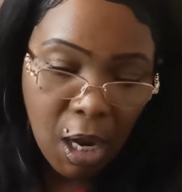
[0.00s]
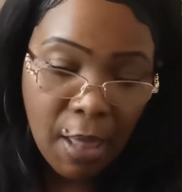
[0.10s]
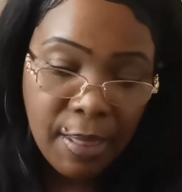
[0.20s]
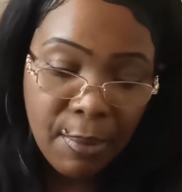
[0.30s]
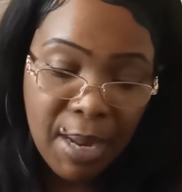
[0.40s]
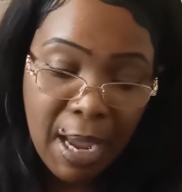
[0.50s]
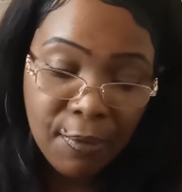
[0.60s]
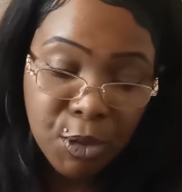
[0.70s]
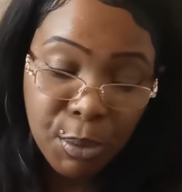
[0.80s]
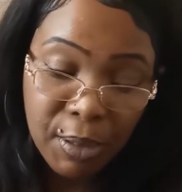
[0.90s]
And then we
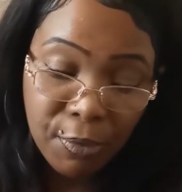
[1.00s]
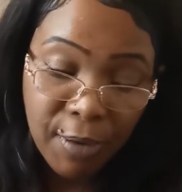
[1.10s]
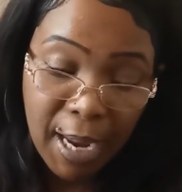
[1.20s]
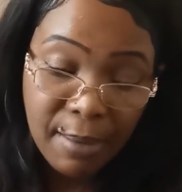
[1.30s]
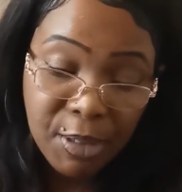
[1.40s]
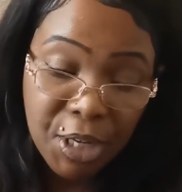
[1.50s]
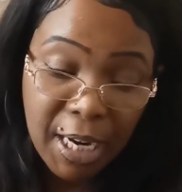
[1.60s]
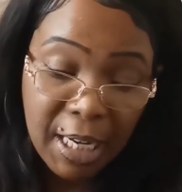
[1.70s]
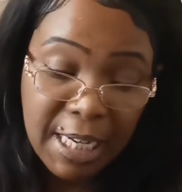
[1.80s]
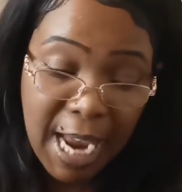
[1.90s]
have twin flames,
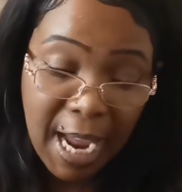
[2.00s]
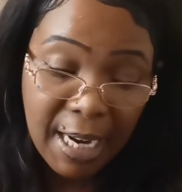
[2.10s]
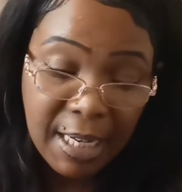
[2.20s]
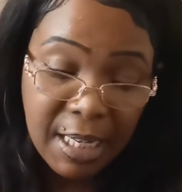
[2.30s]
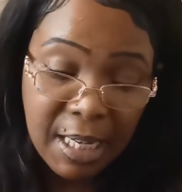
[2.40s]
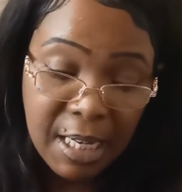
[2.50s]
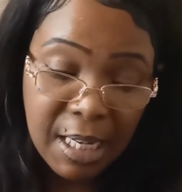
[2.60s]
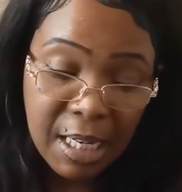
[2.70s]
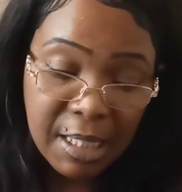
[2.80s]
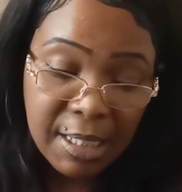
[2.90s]
yin and yang,
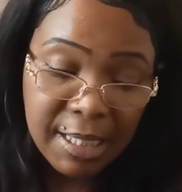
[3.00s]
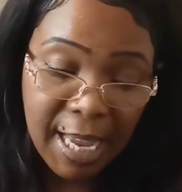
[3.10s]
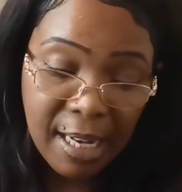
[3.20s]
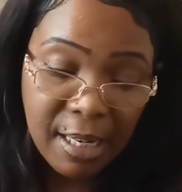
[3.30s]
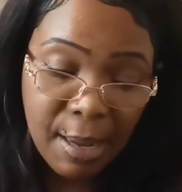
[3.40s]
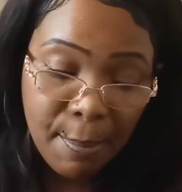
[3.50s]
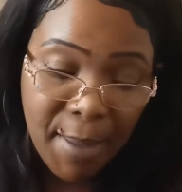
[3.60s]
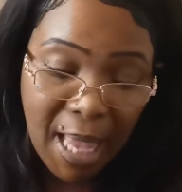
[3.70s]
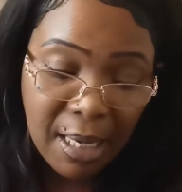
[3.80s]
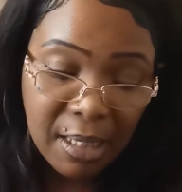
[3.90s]
zen,
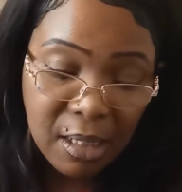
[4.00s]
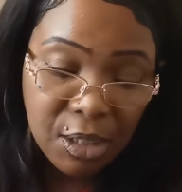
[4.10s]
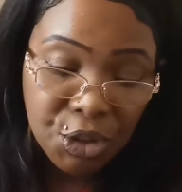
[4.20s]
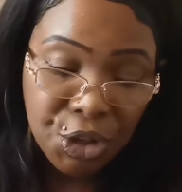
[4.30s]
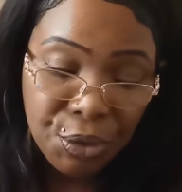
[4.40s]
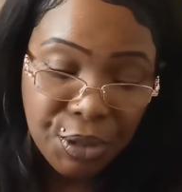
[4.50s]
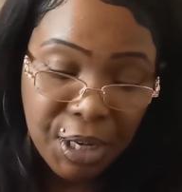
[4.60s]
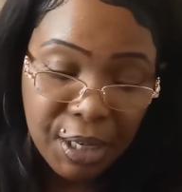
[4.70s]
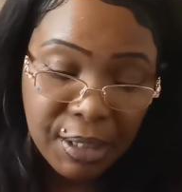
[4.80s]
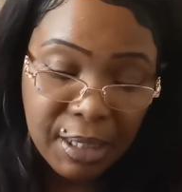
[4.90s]
balance,
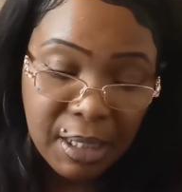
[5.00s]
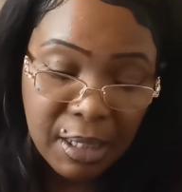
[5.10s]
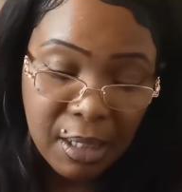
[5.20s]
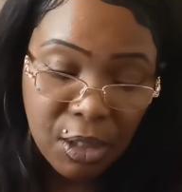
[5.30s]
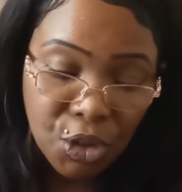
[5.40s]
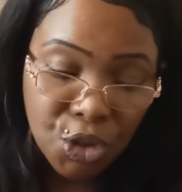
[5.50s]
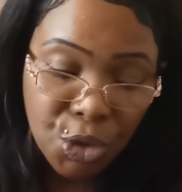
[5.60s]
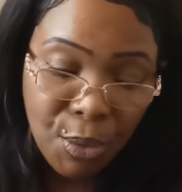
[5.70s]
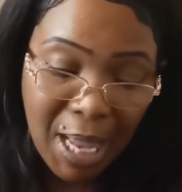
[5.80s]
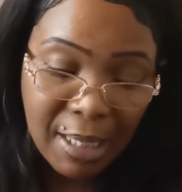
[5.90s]
union,
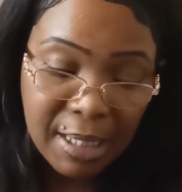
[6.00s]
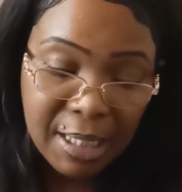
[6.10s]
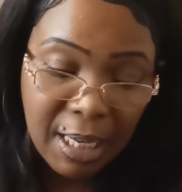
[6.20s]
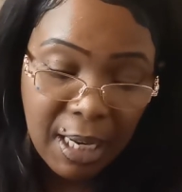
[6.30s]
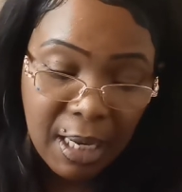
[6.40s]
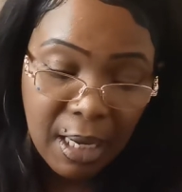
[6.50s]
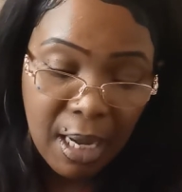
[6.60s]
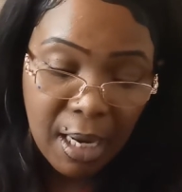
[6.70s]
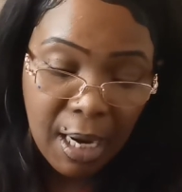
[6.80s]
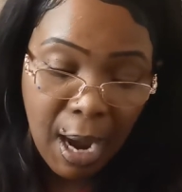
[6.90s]
duality,
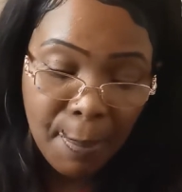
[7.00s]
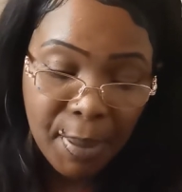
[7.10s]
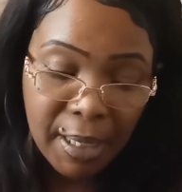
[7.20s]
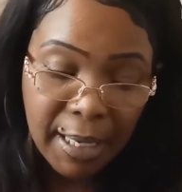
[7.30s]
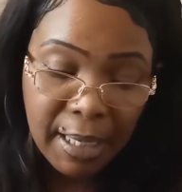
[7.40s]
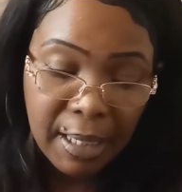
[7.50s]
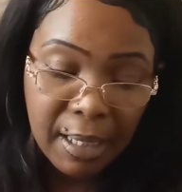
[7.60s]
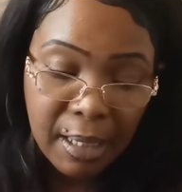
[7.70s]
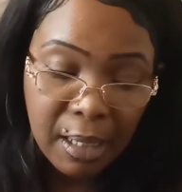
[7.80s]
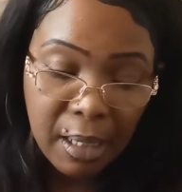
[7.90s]
coupling,
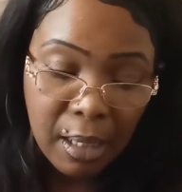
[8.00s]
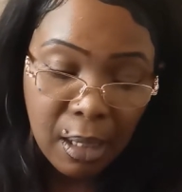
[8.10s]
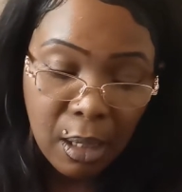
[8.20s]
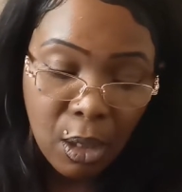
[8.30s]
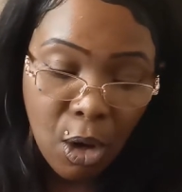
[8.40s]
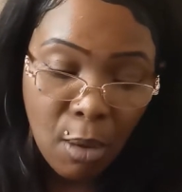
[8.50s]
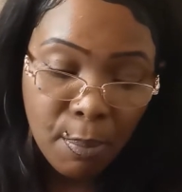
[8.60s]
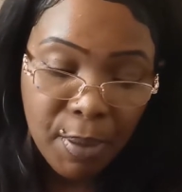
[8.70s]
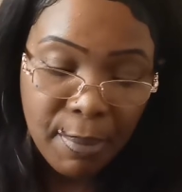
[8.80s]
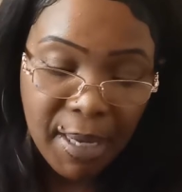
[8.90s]

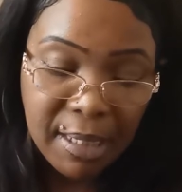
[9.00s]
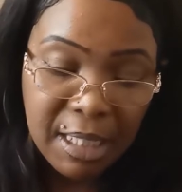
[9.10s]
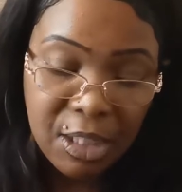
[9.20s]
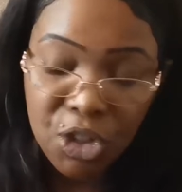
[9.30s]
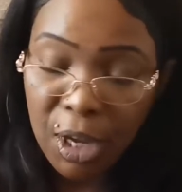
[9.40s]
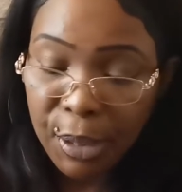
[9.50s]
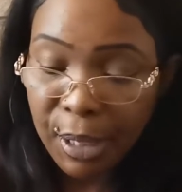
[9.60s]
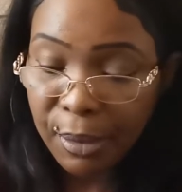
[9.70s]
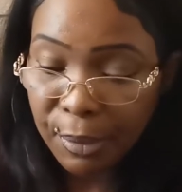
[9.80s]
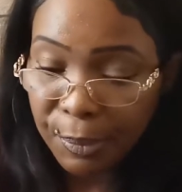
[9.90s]
complement each
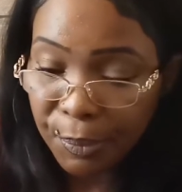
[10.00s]
other.